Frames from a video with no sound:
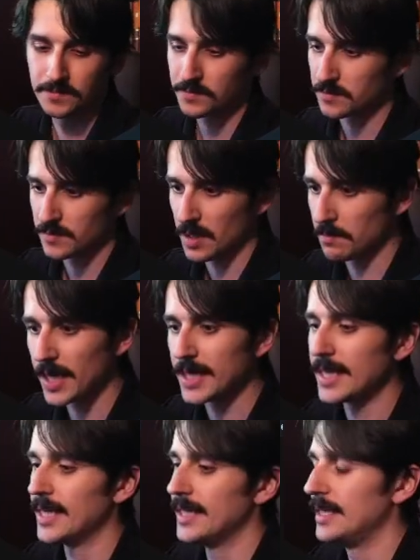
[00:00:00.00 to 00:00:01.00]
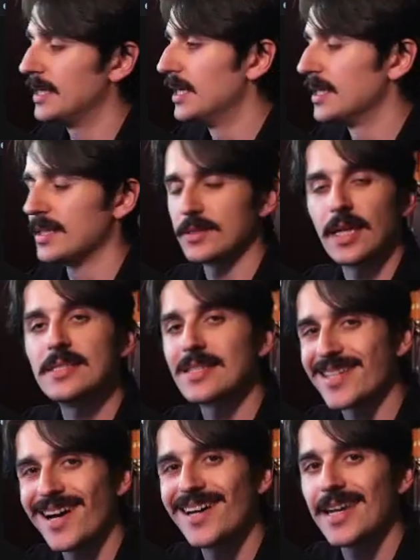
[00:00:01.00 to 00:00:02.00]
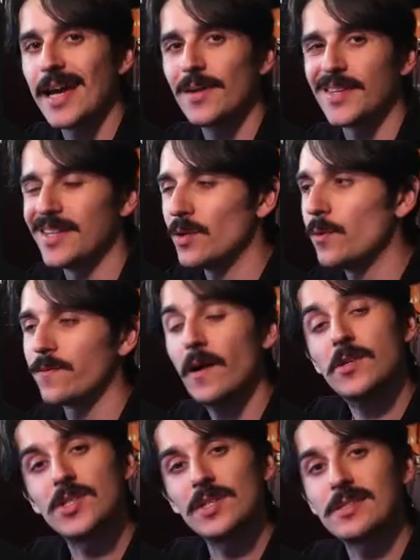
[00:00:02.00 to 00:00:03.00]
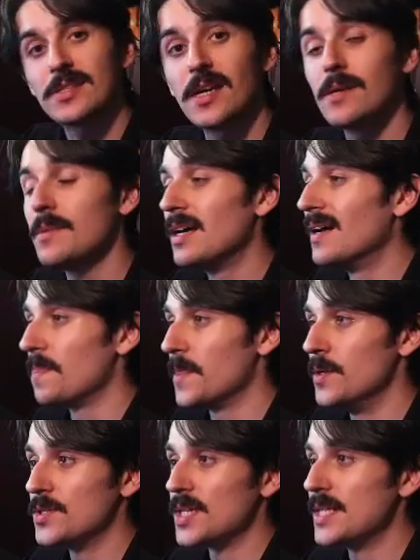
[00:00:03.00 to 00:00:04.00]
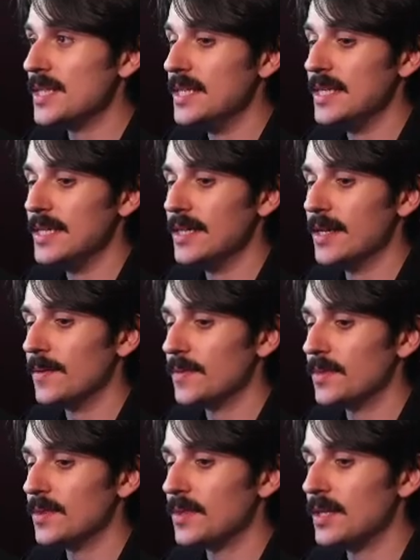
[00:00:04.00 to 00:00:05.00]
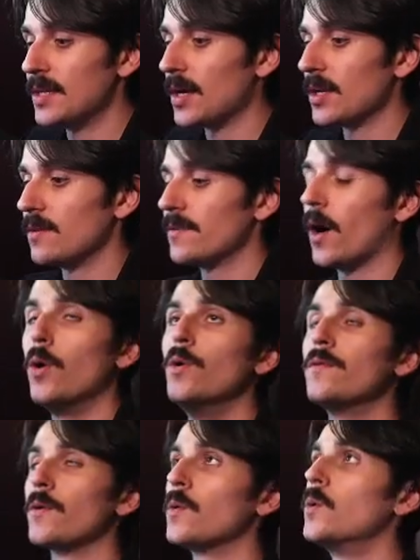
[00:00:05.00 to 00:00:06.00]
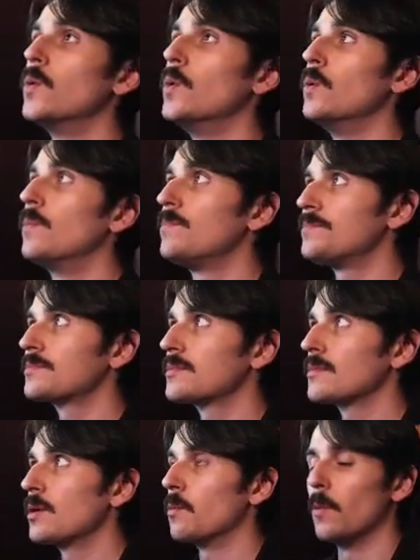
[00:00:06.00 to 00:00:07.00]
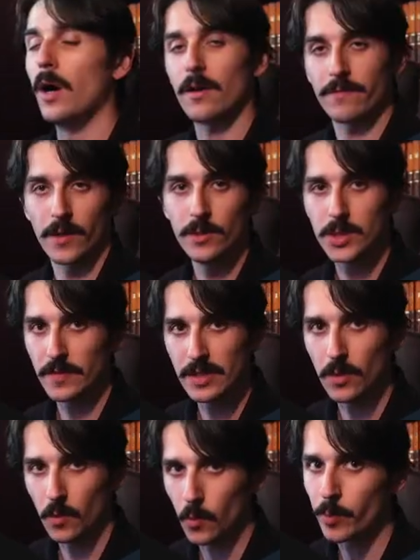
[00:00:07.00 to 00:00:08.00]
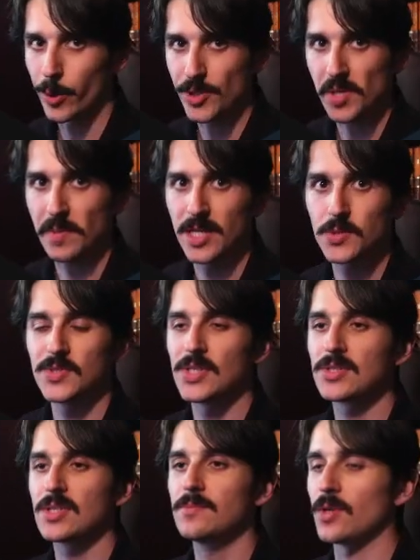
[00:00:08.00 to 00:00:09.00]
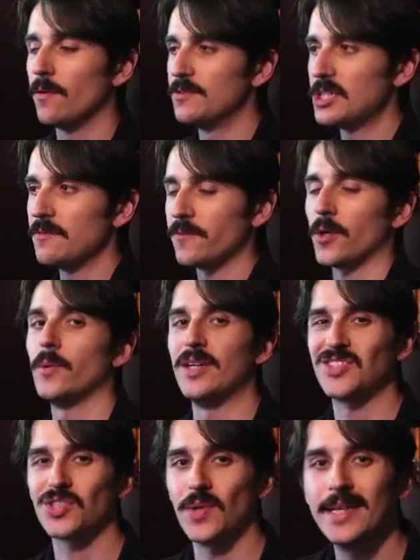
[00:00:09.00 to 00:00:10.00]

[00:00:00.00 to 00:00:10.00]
Monday? There's a ton out there. They all function the same. Usually the kind of overall workflows within all project management systems obviously follow a trend.